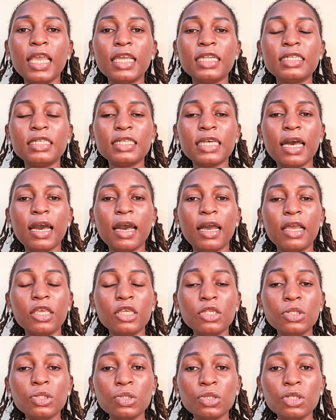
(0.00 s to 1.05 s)

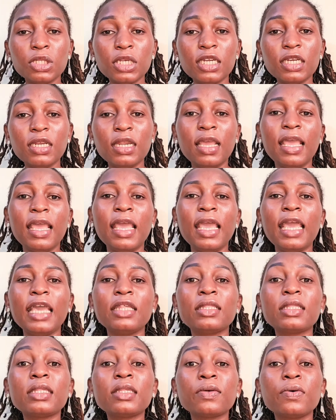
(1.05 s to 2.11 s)
estrogen,
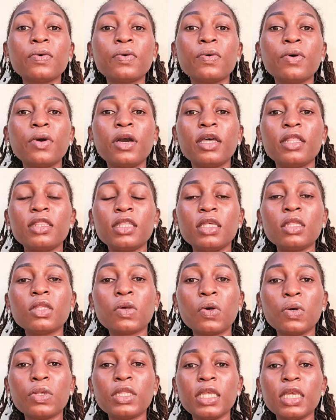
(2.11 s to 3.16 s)
and so
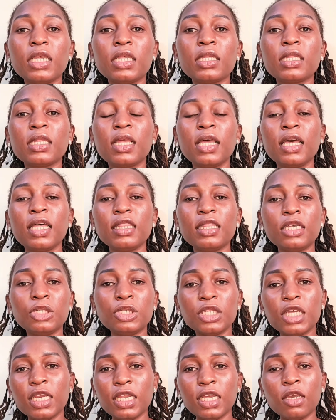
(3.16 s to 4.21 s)
this causes the
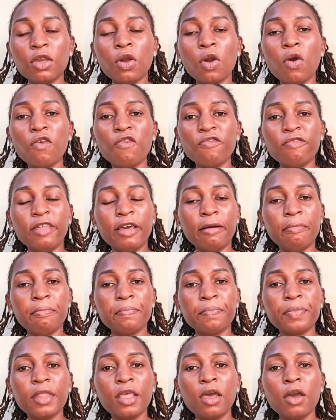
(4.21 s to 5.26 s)
shedding of
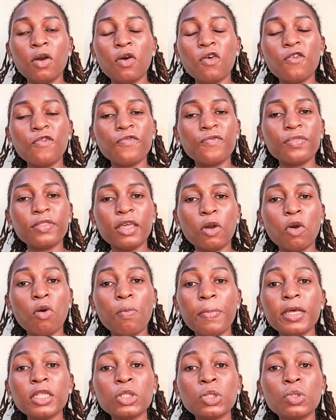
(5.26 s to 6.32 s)
the
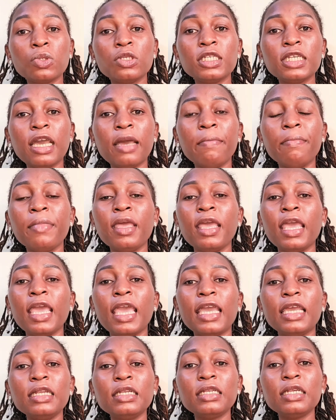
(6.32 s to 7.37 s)
corpus luteum
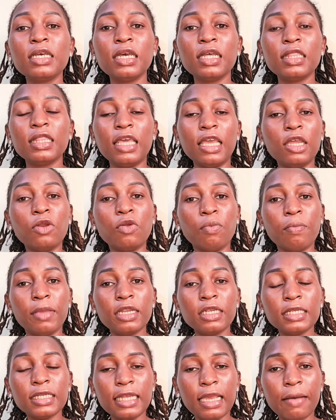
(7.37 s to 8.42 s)
and the
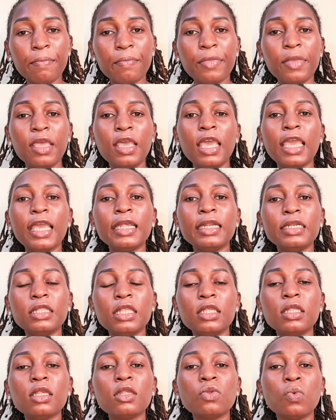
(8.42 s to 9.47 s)
endometrium, and
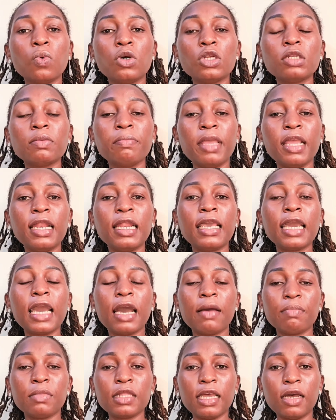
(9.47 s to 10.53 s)
this is what mainly
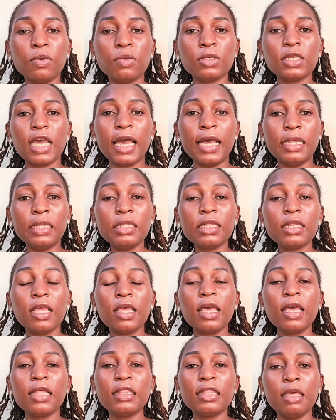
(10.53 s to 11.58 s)
comes out as
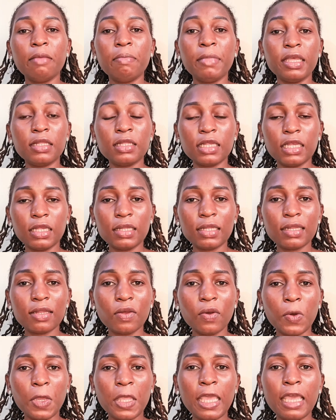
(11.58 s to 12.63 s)
the menses.
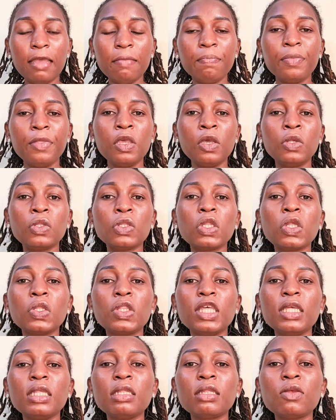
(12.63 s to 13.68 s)
Okay, so
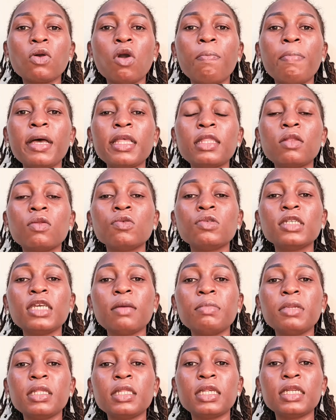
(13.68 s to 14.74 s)
this corpus
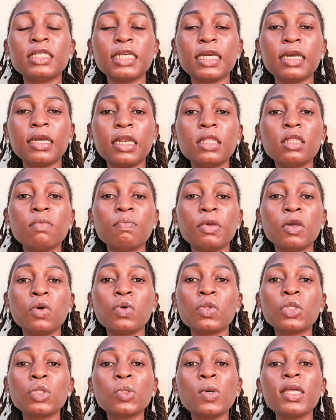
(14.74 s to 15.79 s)
luteum disintegrates
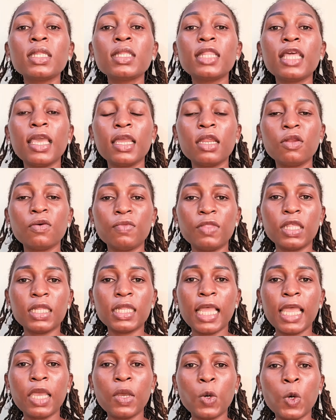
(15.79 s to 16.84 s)
because towards the end of the
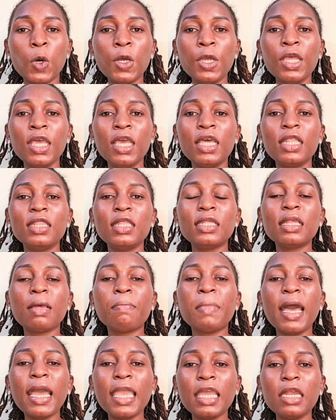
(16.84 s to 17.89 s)
cycle there's a
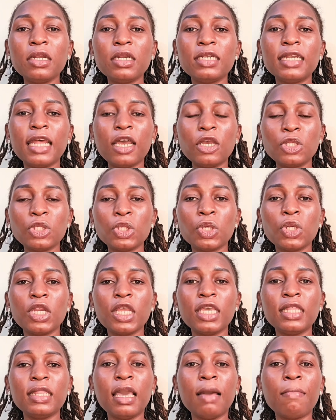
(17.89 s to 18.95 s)
marked
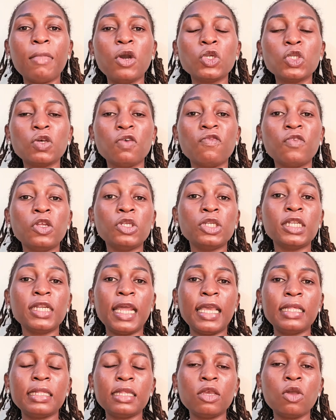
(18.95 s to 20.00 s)
reduction in the amount of
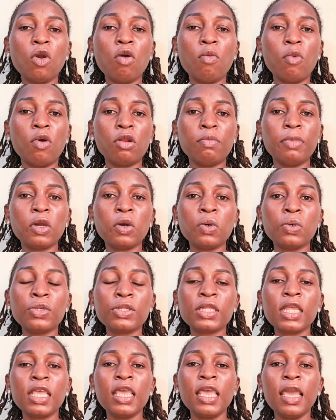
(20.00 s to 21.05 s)
luteinizing hormone,
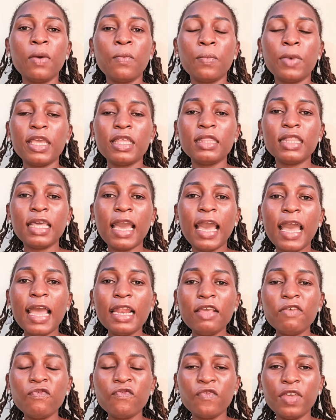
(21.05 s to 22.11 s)
because in the
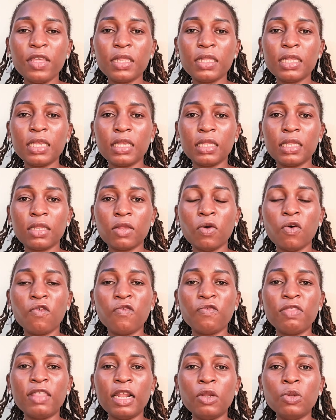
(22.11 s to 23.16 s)
early phases
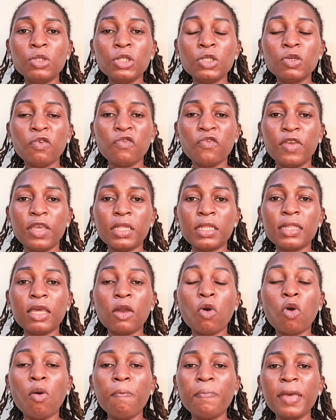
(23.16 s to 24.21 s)
of the luteal phase,
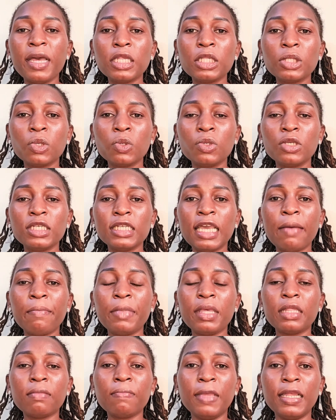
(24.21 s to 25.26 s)
the corpus
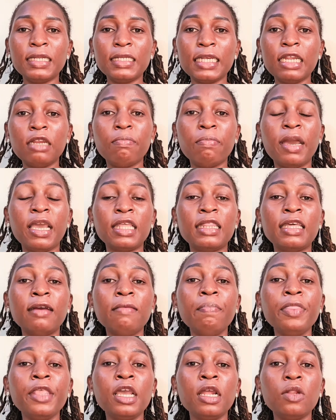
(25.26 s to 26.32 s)
luteum is maintained by
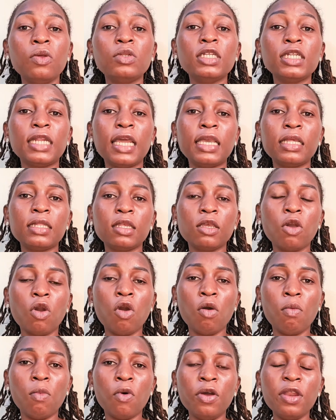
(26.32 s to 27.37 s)
the luteinizing
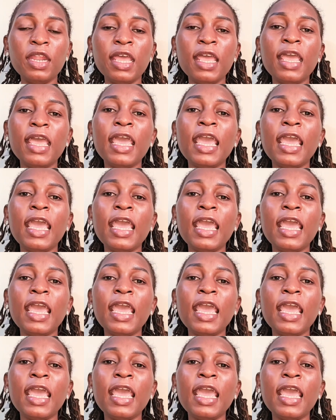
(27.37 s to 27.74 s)
hormone.